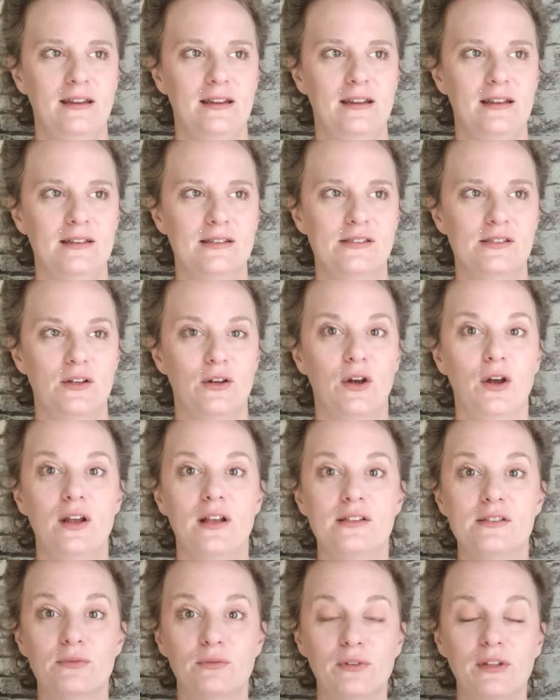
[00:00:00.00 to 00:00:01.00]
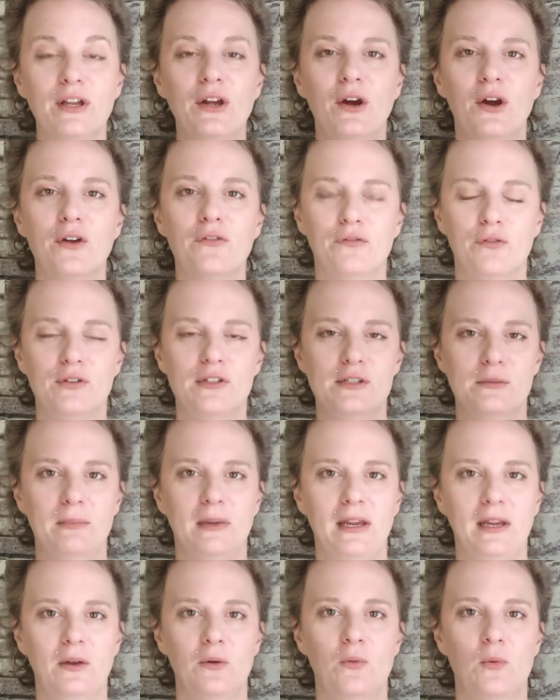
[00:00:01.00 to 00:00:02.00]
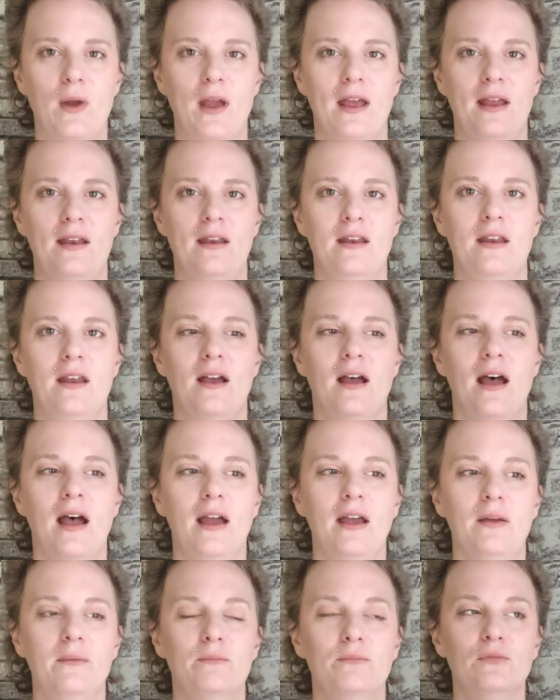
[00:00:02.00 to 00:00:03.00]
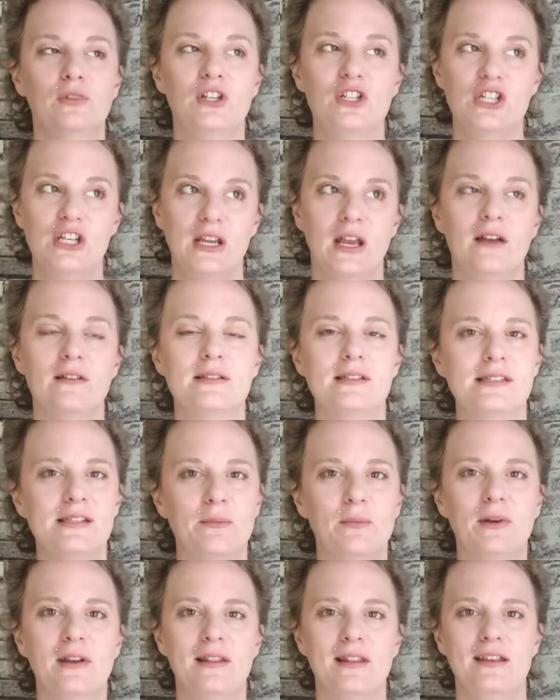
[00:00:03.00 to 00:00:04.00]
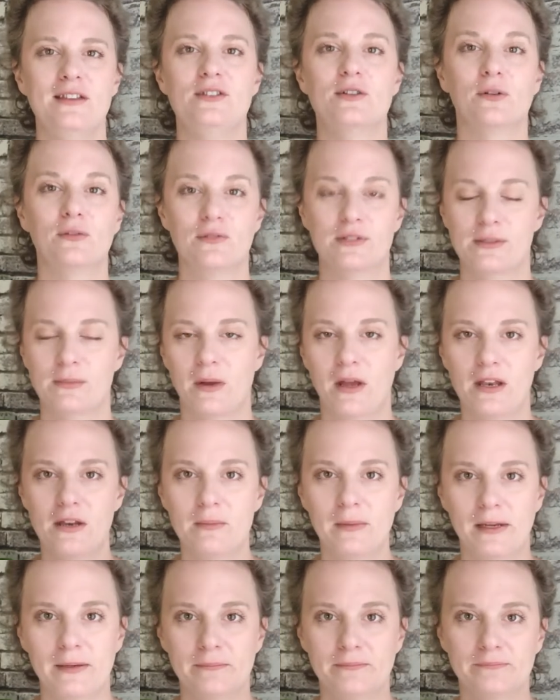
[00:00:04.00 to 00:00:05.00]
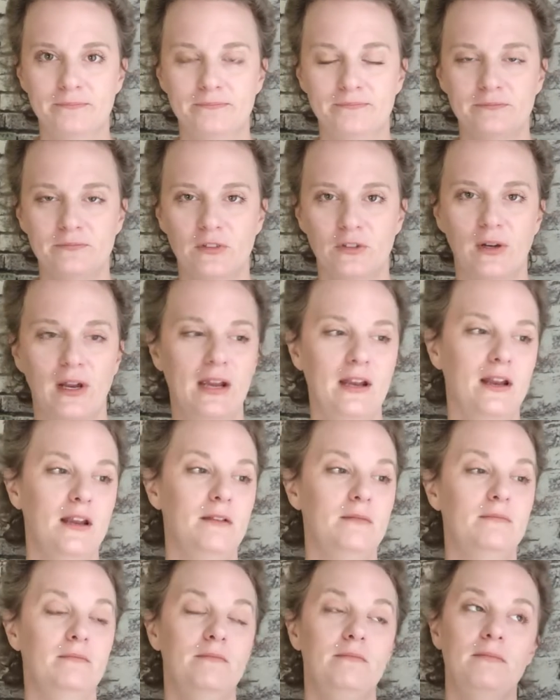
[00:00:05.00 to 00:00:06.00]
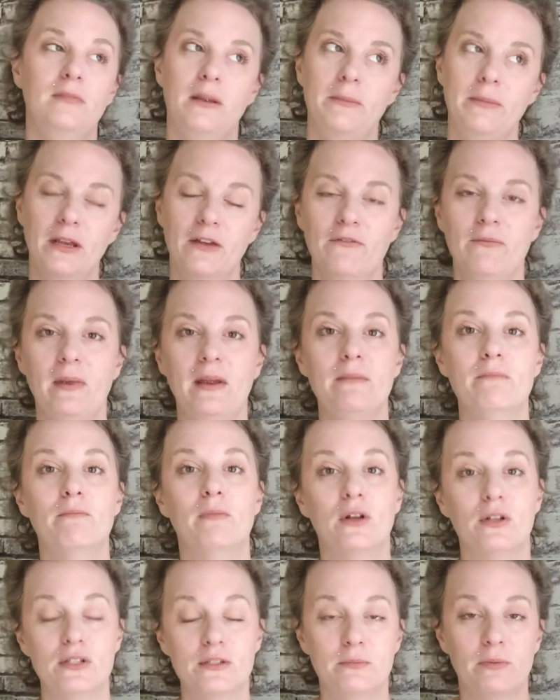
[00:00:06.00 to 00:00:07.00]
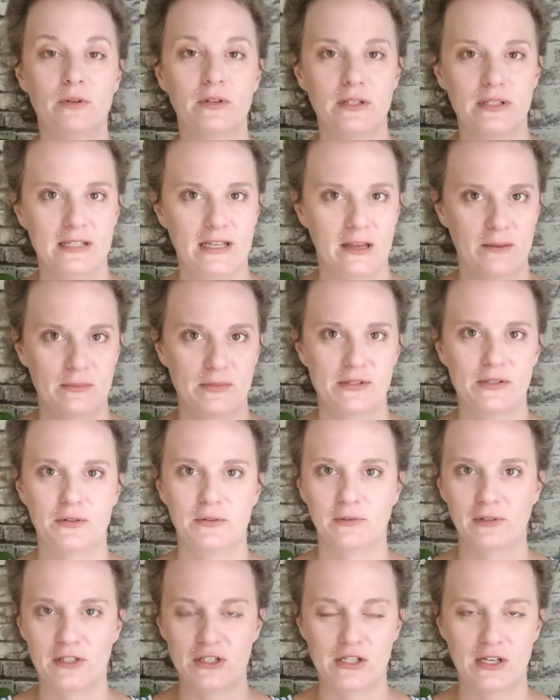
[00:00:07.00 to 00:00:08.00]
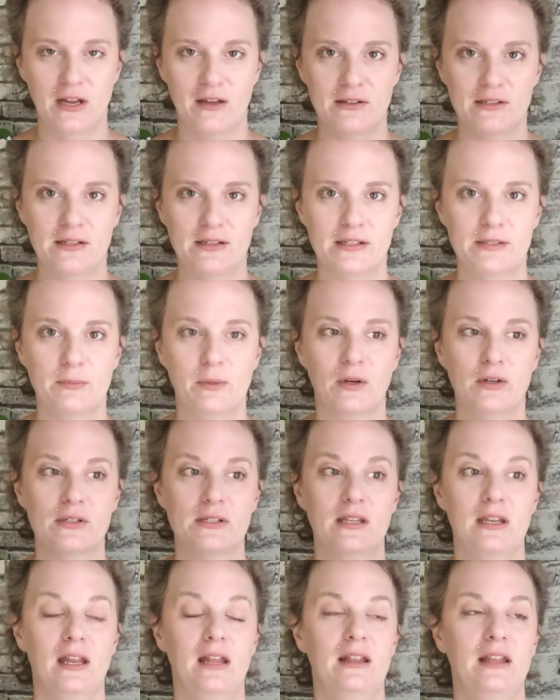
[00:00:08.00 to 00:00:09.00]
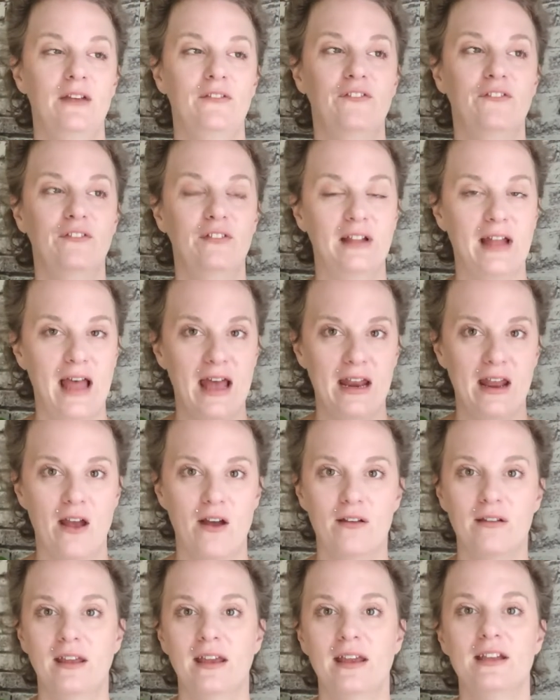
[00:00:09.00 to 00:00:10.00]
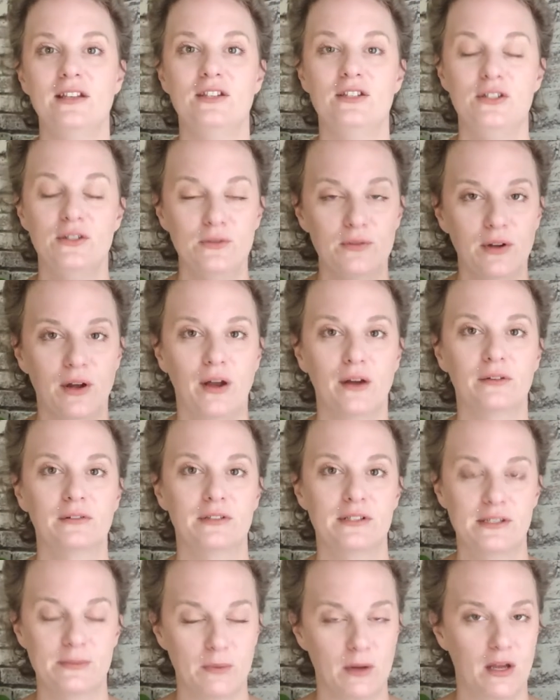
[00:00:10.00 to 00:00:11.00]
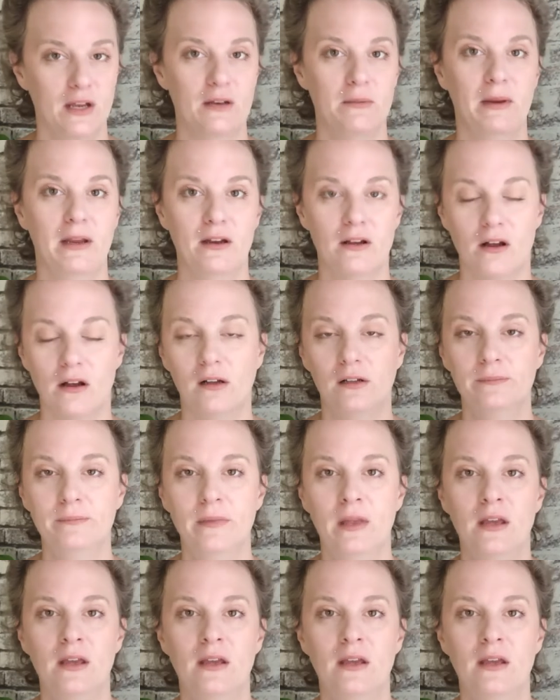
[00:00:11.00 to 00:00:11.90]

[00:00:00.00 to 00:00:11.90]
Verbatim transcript: is it's really hurtful to me when I'm reaching out to someone and they don't respond to me, right? And maybe I've made multiple attempts to reach out to this person and they flat out like do not respond to me at all